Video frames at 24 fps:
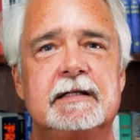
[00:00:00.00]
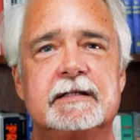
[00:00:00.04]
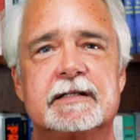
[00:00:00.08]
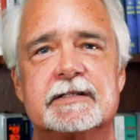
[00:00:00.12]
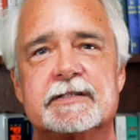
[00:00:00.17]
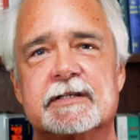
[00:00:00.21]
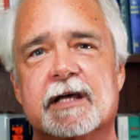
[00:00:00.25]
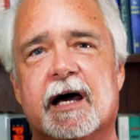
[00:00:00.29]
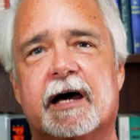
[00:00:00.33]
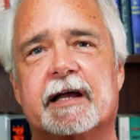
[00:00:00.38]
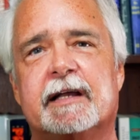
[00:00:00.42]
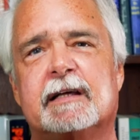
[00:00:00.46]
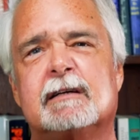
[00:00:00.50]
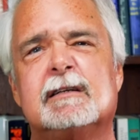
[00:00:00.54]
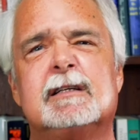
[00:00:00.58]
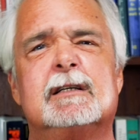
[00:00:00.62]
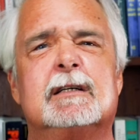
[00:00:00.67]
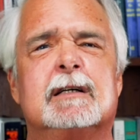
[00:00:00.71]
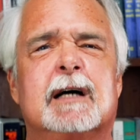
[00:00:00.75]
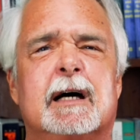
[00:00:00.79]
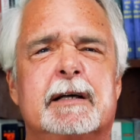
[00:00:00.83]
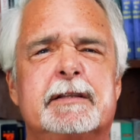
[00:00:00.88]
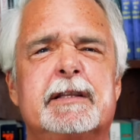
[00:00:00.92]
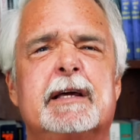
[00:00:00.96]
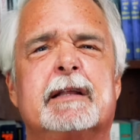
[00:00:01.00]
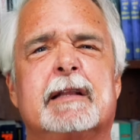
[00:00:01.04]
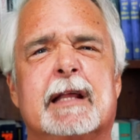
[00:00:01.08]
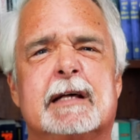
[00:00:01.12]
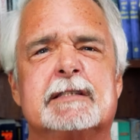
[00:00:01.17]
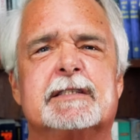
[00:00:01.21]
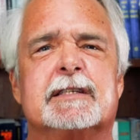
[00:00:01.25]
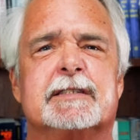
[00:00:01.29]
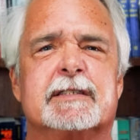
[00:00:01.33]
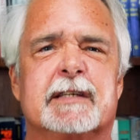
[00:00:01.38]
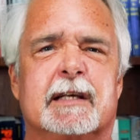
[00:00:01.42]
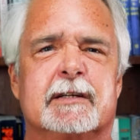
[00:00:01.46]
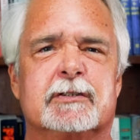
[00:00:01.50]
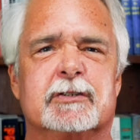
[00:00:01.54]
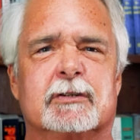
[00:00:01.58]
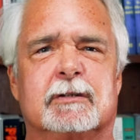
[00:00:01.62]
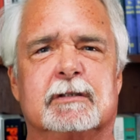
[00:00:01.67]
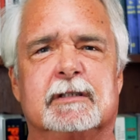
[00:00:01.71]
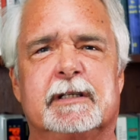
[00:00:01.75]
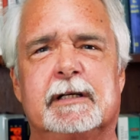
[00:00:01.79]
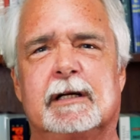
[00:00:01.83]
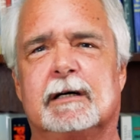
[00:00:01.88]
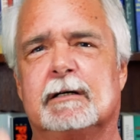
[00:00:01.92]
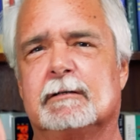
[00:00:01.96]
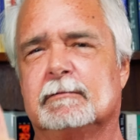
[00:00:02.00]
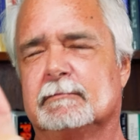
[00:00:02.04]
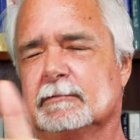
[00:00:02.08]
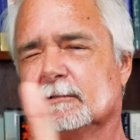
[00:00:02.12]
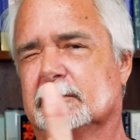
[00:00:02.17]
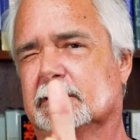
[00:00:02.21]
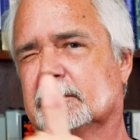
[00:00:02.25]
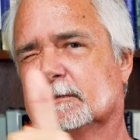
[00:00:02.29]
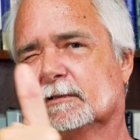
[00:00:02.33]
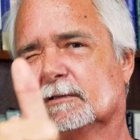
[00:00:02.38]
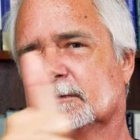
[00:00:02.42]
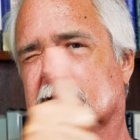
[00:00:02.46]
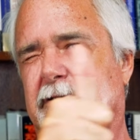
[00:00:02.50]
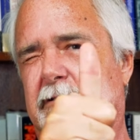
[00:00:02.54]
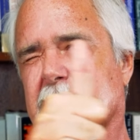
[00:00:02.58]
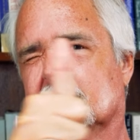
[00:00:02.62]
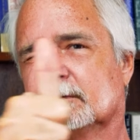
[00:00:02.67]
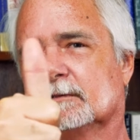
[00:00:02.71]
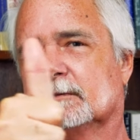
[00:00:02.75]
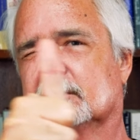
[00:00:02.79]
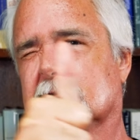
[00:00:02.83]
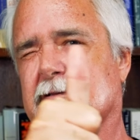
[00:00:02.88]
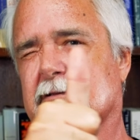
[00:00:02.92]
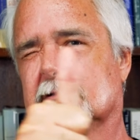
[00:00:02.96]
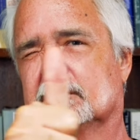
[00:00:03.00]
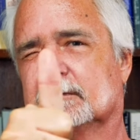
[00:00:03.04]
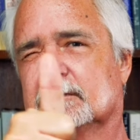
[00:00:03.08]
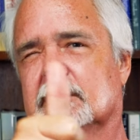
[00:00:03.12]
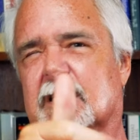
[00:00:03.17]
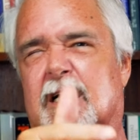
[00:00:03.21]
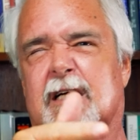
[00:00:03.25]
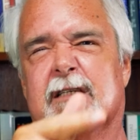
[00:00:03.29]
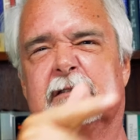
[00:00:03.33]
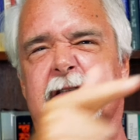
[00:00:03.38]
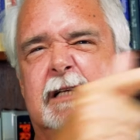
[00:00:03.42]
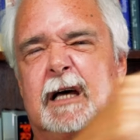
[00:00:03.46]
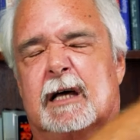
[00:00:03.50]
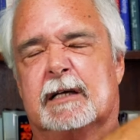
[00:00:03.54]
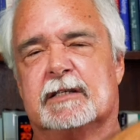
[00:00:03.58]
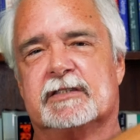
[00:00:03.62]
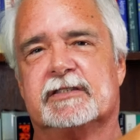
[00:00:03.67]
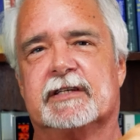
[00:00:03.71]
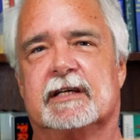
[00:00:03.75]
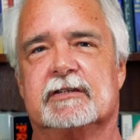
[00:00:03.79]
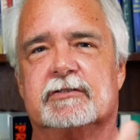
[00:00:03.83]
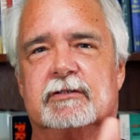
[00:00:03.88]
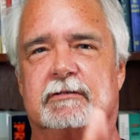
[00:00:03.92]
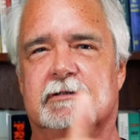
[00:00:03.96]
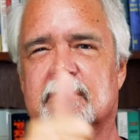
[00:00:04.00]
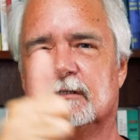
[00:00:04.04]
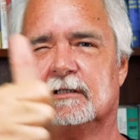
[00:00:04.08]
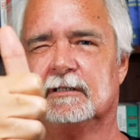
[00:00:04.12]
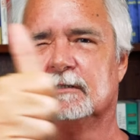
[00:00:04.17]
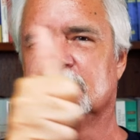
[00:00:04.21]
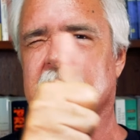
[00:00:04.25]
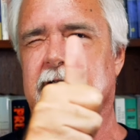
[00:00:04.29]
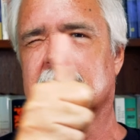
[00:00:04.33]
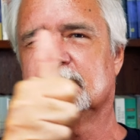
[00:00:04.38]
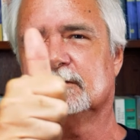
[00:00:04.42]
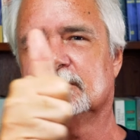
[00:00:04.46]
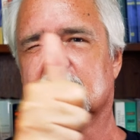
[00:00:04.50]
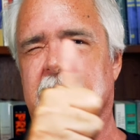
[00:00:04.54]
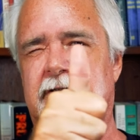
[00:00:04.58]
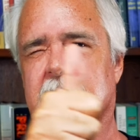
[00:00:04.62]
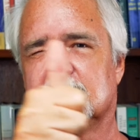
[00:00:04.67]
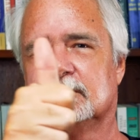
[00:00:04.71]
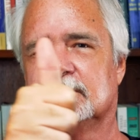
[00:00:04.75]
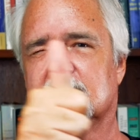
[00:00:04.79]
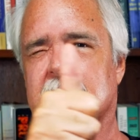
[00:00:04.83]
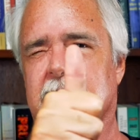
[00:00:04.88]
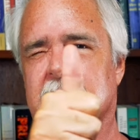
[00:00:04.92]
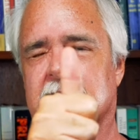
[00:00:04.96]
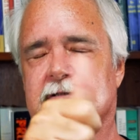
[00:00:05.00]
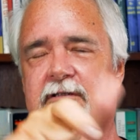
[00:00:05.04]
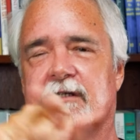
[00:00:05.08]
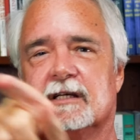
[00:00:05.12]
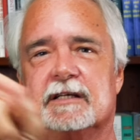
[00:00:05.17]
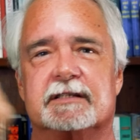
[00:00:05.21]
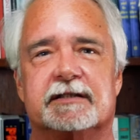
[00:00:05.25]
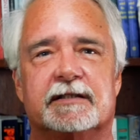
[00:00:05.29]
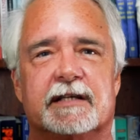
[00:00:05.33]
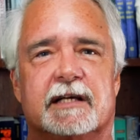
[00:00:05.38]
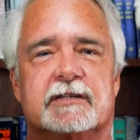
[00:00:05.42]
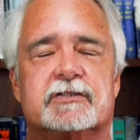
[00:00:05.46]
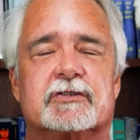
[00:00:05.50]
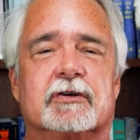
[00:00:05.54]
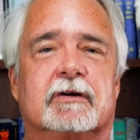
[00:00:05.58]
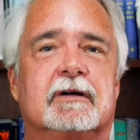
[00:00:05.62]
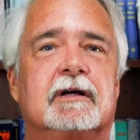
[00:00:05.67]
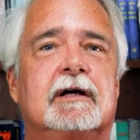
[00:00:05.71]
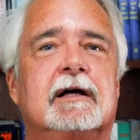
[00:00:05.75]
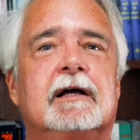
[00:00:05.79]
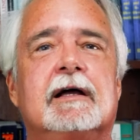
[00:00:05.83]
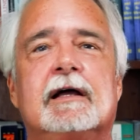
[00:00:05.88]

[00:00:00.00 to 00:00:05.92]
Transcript: deciding, oh, I think that's essential, you know, non-essential, essential.